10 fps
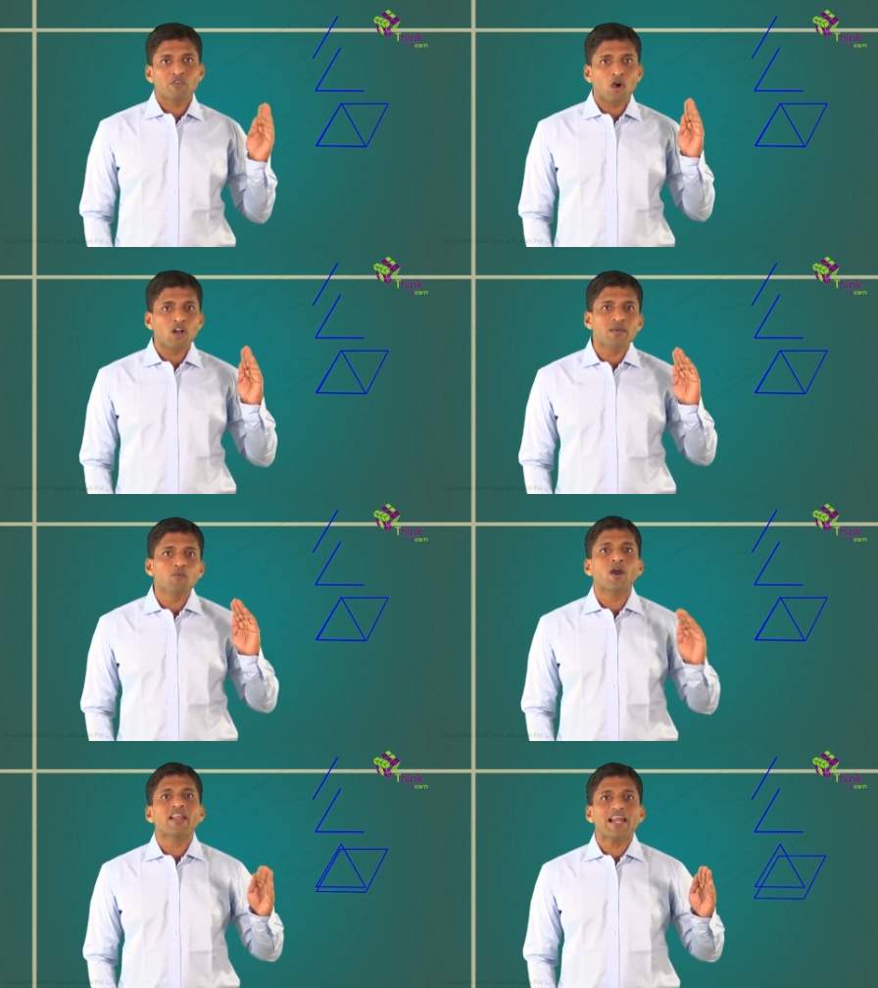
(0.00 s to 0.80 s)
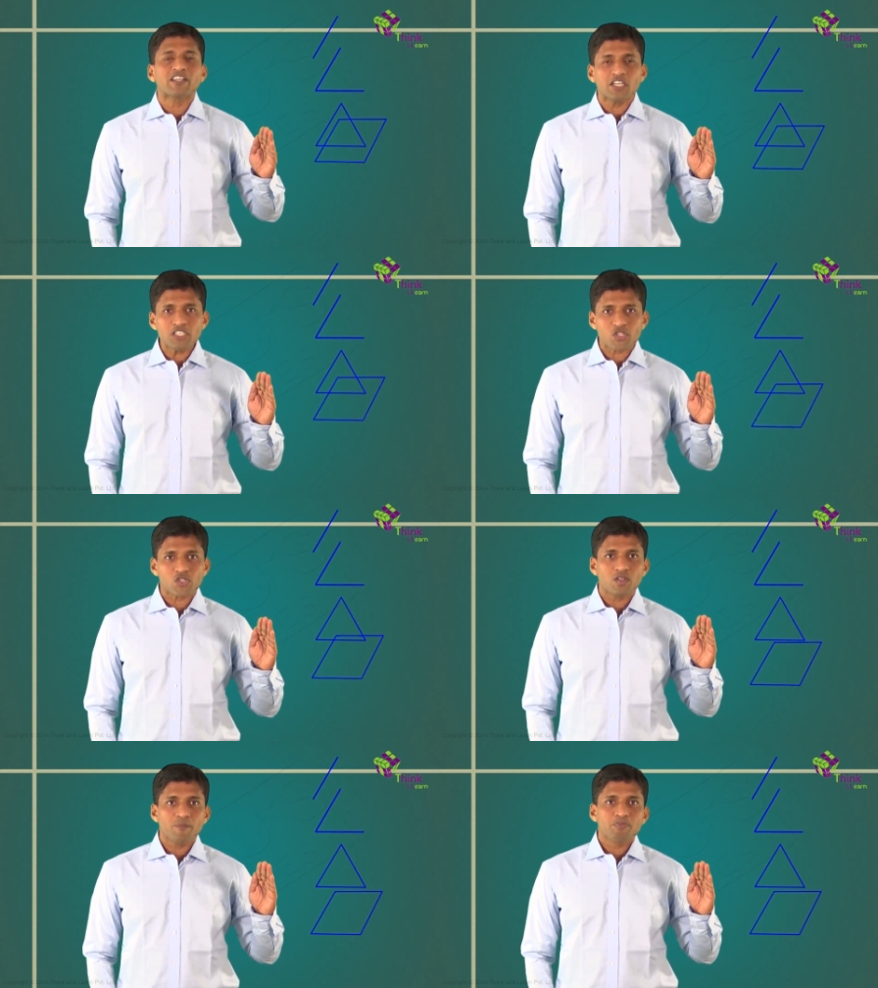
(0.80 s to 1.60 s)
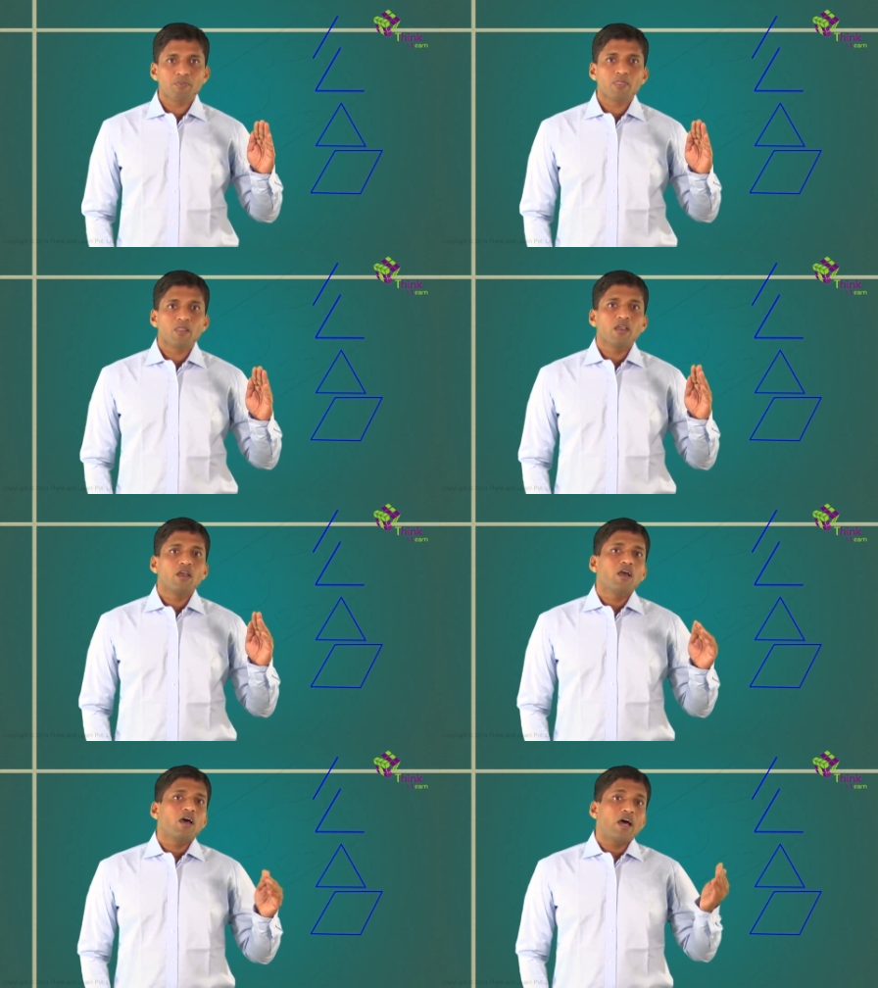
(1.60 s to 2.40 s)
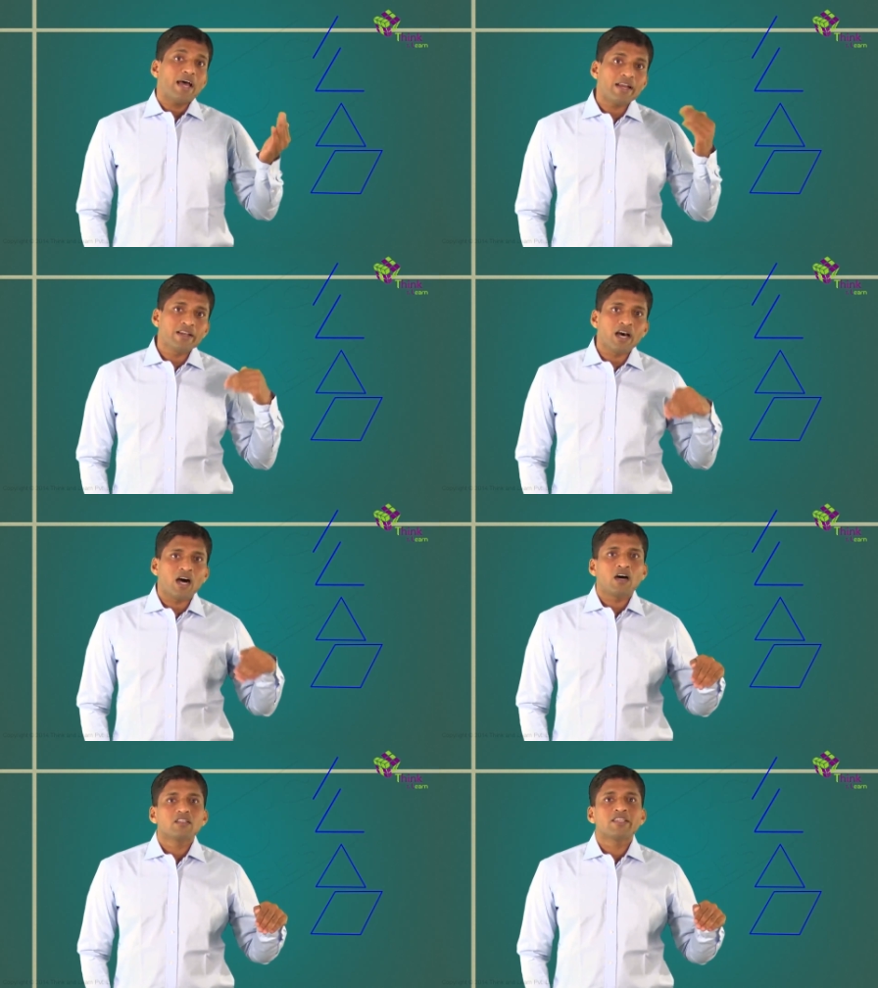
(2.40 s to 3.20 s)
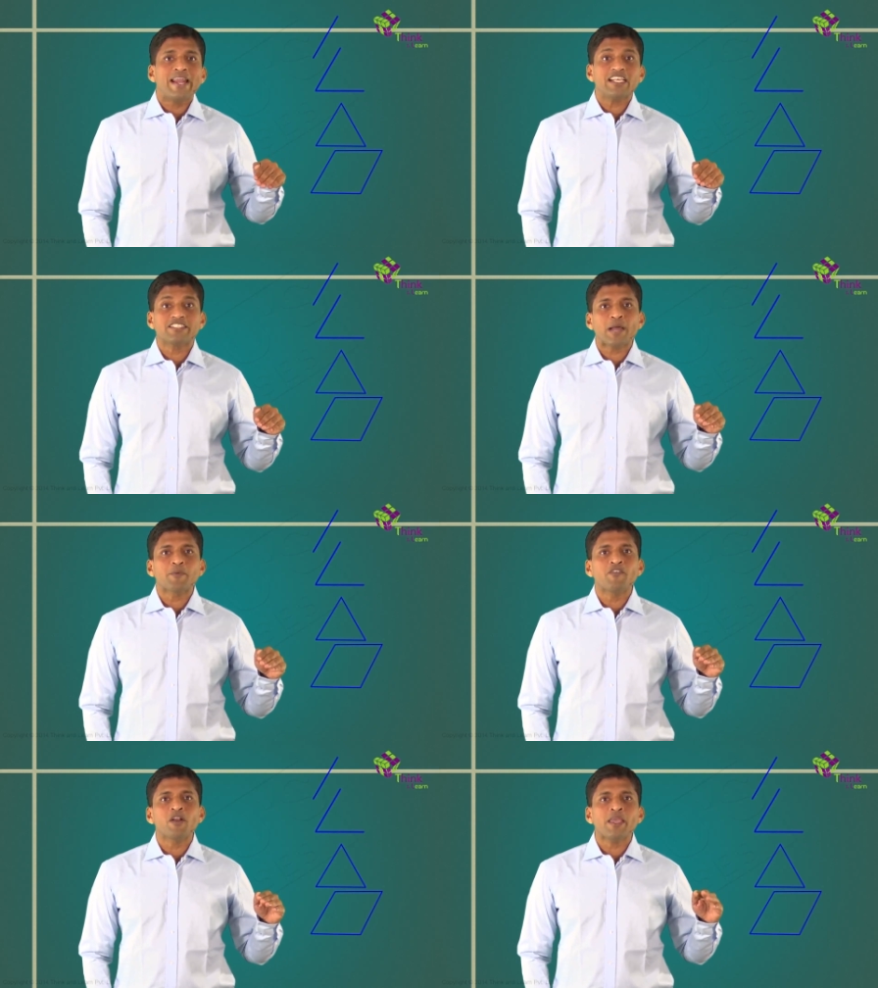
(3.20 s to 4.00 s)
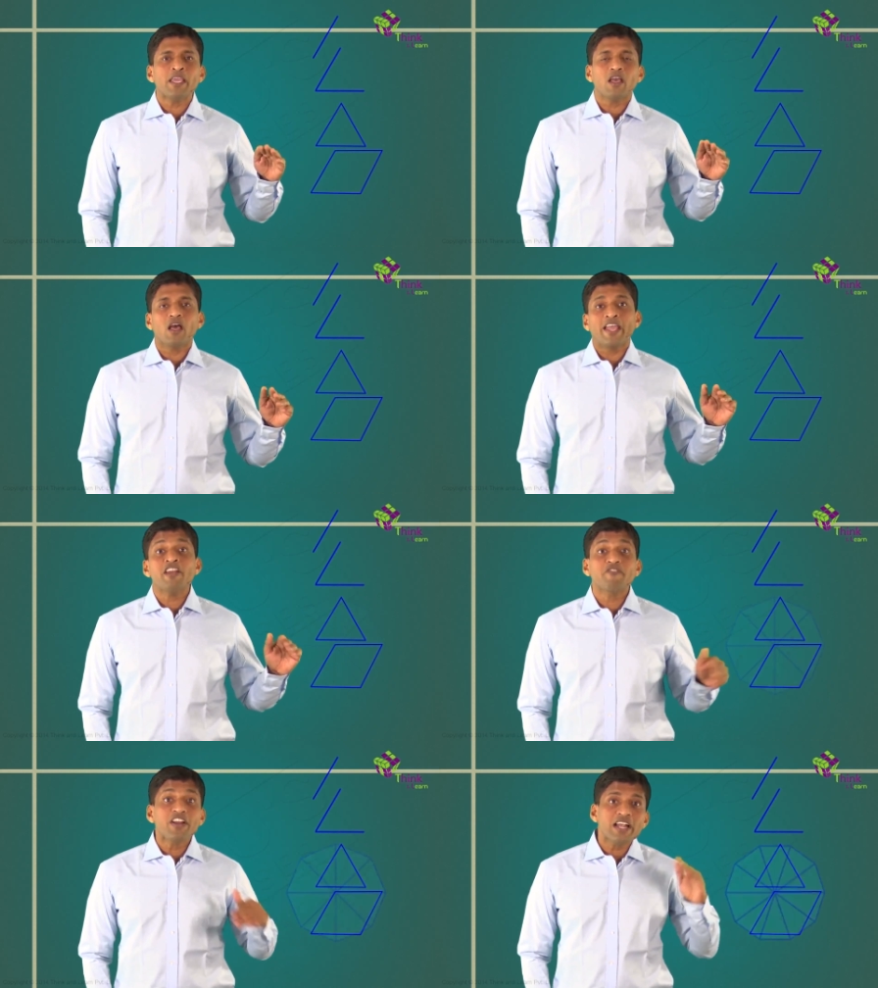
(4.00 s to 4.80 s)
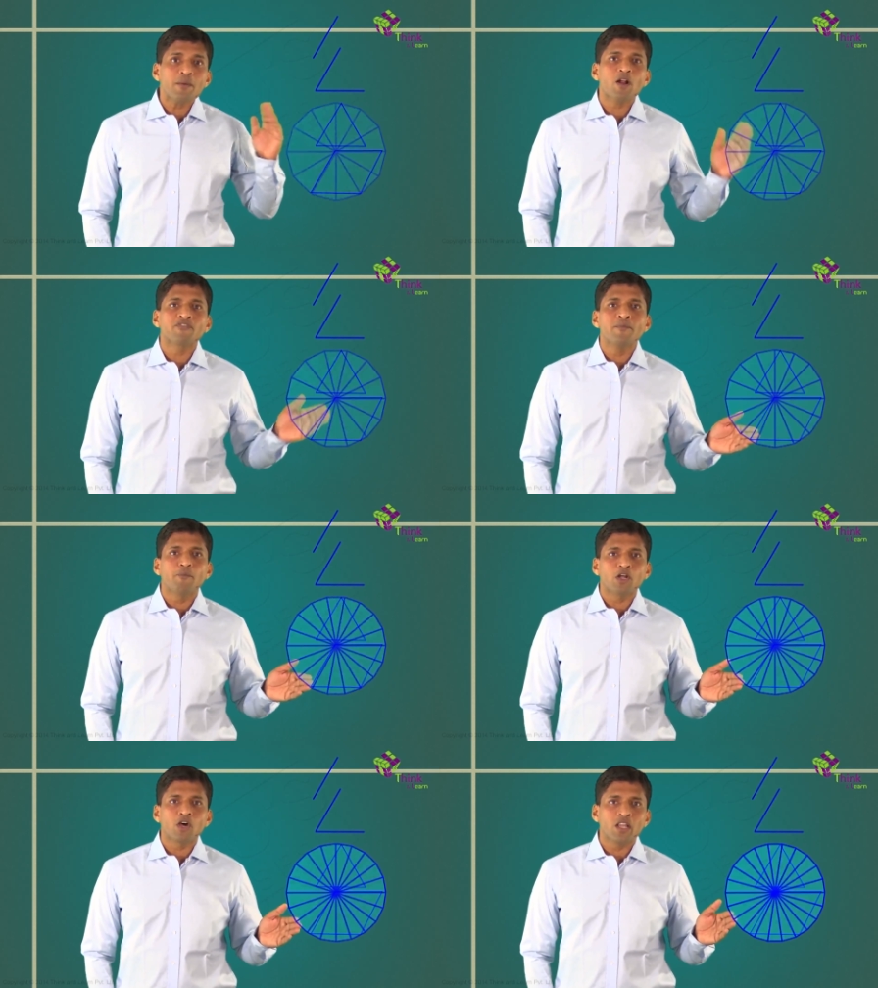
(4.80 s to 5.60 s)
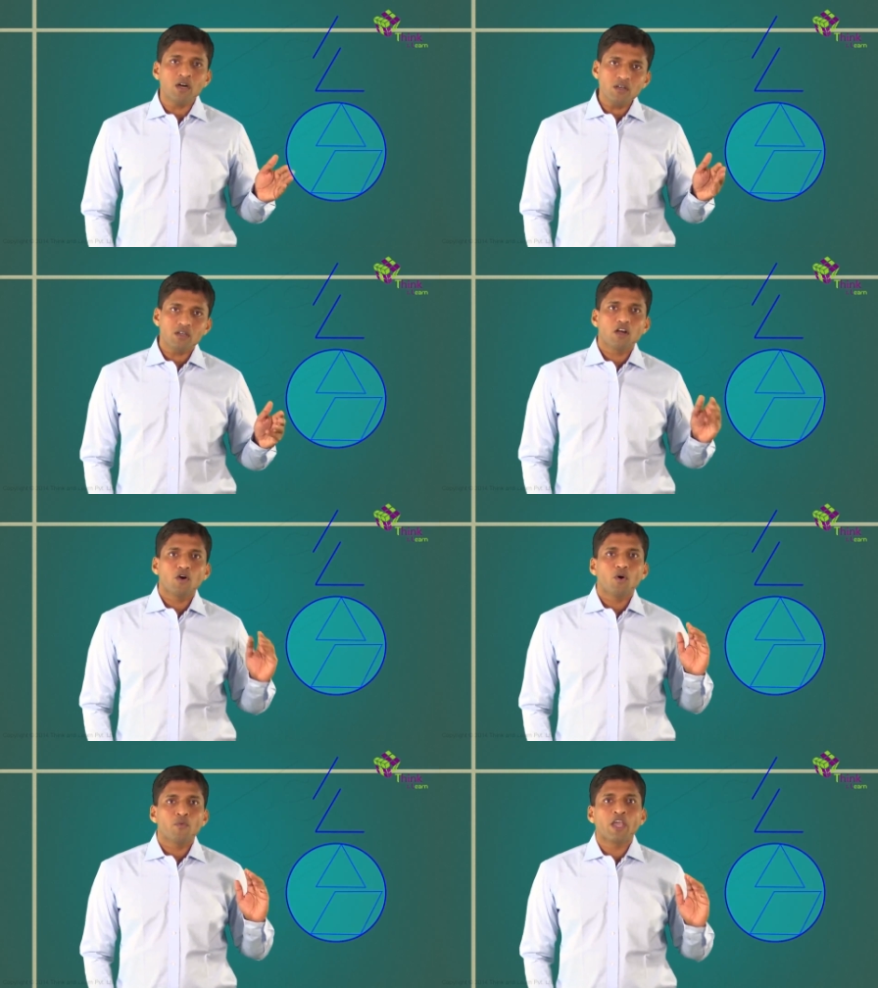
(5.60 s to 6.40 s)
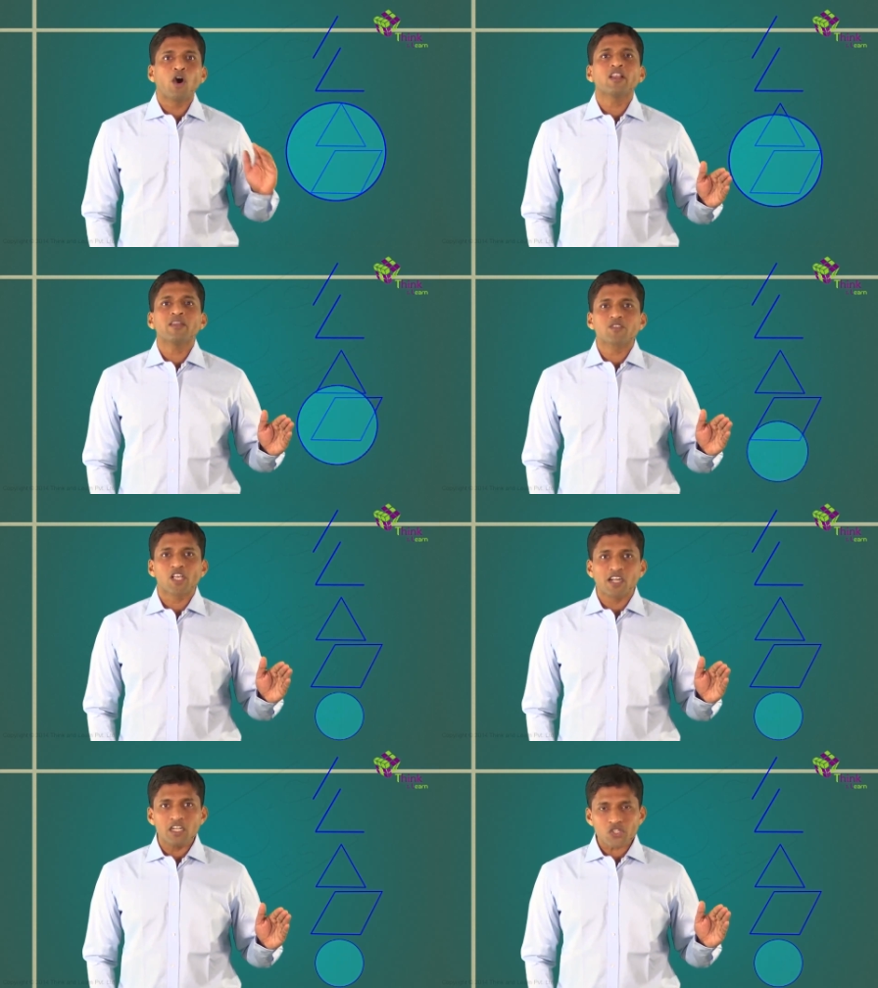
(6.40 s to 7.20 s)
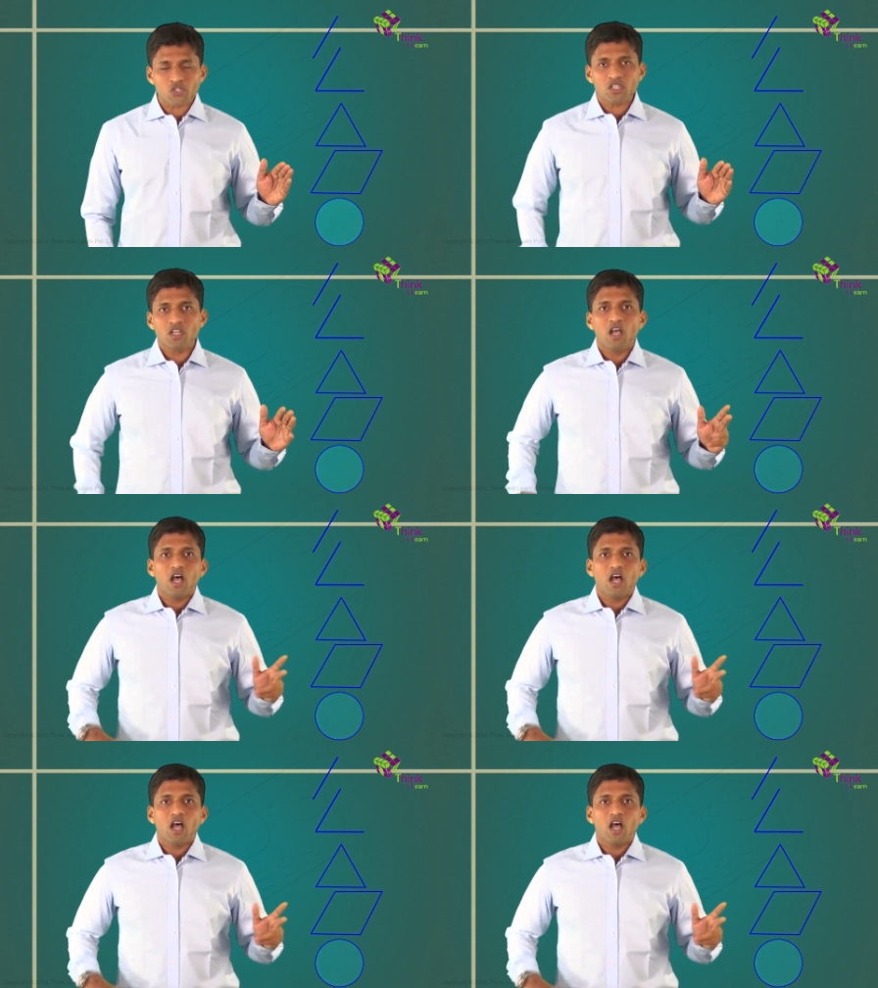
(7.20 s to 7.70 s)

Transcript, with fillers: We call them quadrilaterals. And uh, the next chapter will be infinite number of them put together. We call them circles.